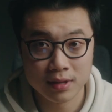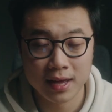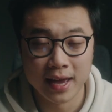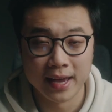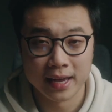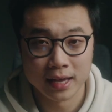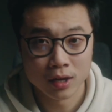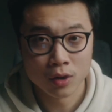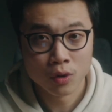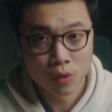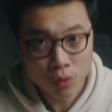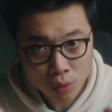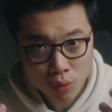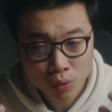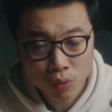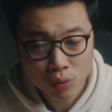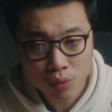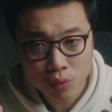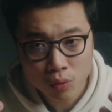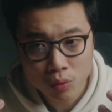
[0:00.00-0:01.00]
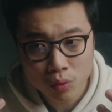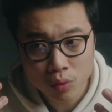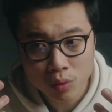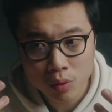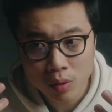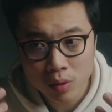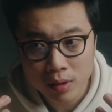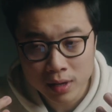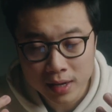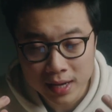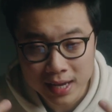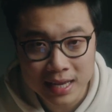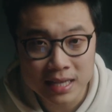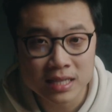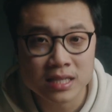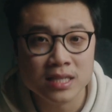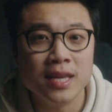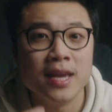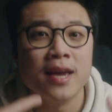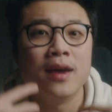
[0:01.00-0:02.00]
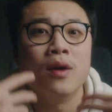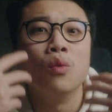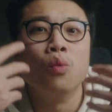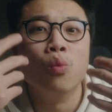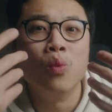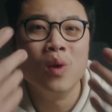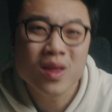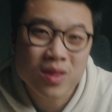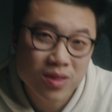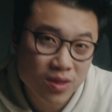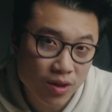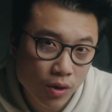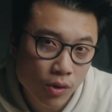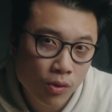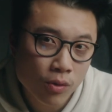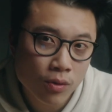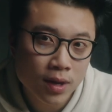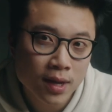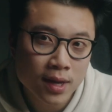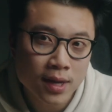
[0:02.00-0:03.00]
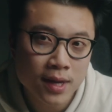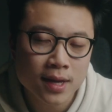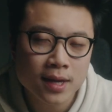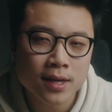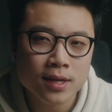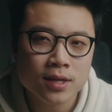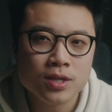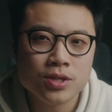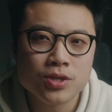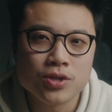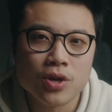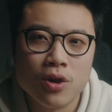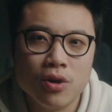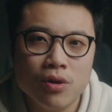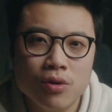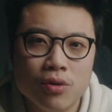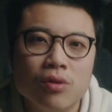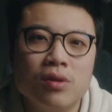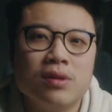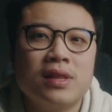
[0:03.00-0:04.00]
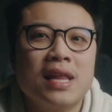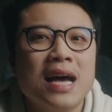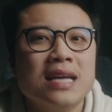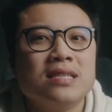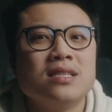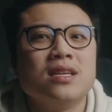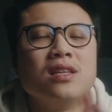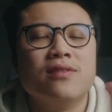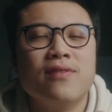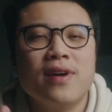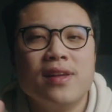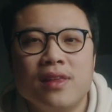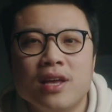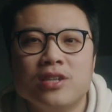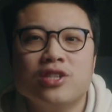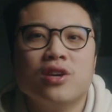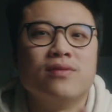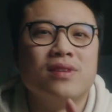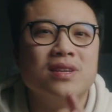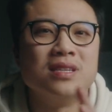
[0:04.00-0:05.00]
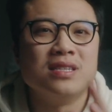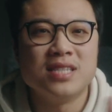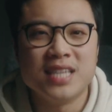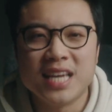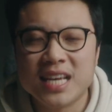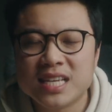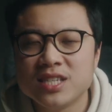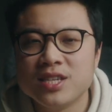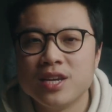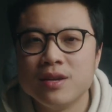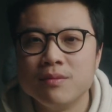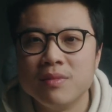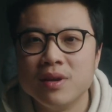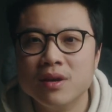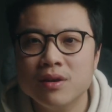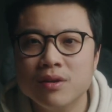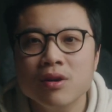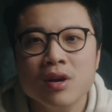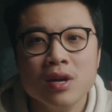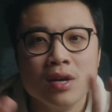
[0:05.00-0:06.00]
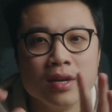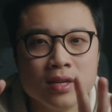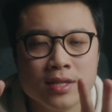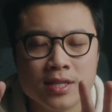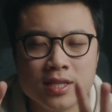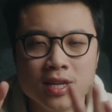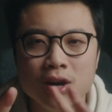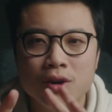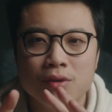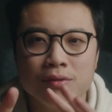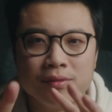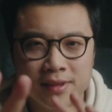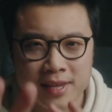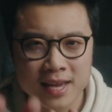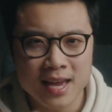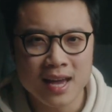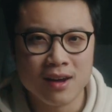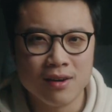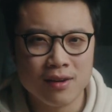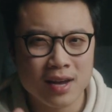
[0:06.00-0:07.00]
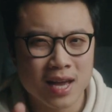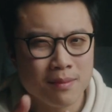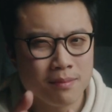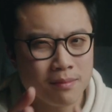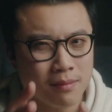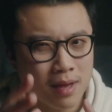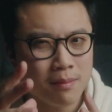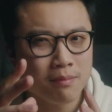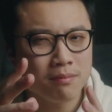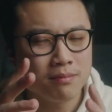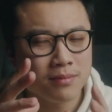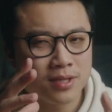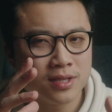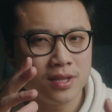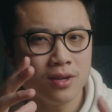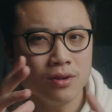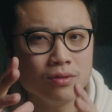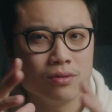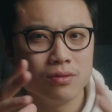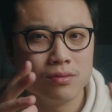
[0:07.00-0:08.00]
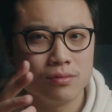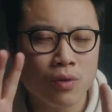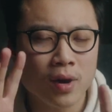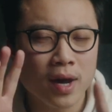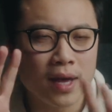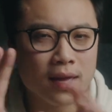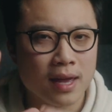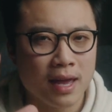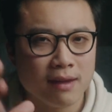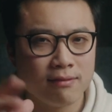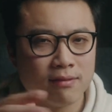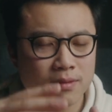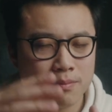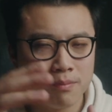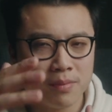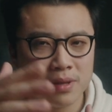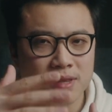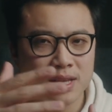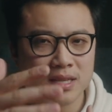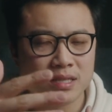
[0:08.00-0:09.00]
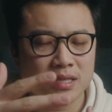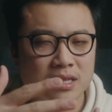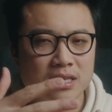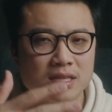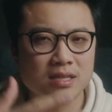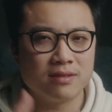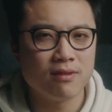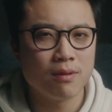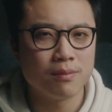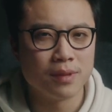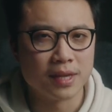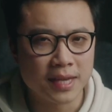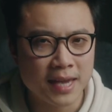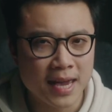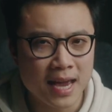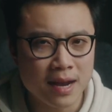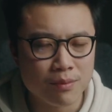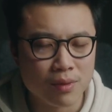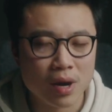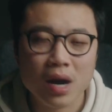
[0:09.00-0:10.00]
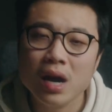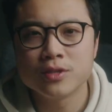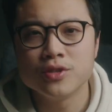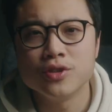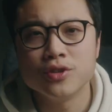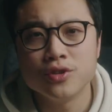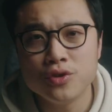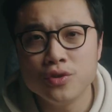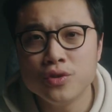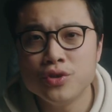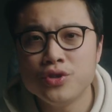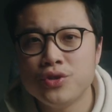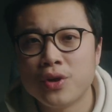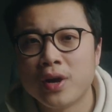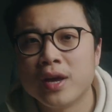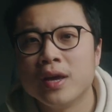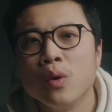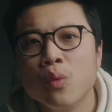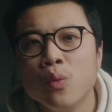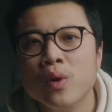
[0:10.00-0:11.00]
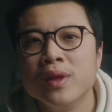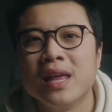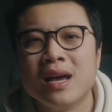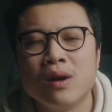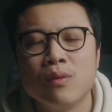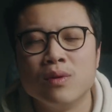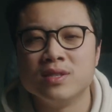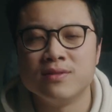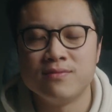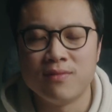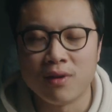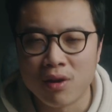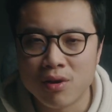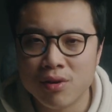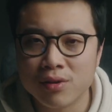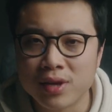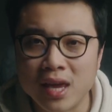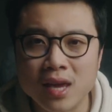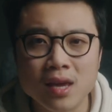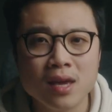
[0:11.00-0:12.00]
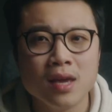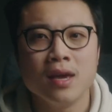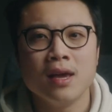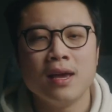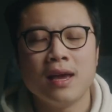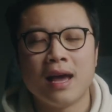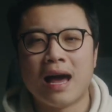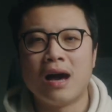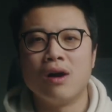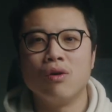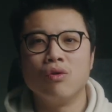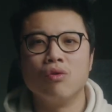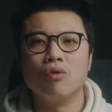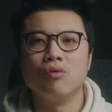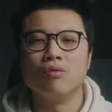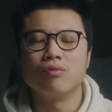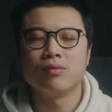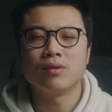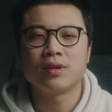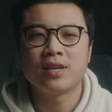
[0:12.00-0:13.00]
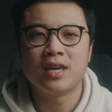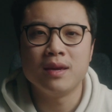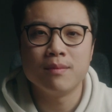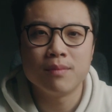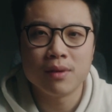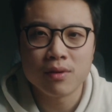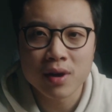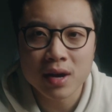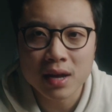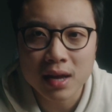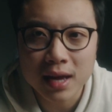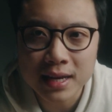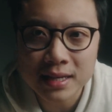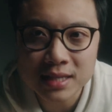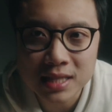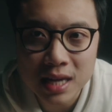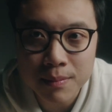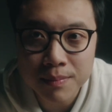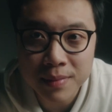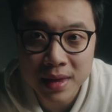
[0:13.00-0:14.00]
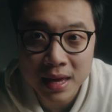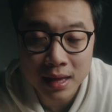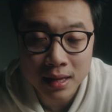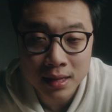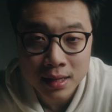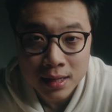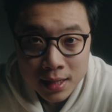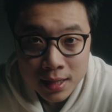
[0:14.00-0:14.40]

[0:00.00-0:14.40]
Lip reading: like who is there with you. So that's the advantage of the 16mm. So now I'm still have a big distance from the camera. So usually when I was vlogging, I will keep around like something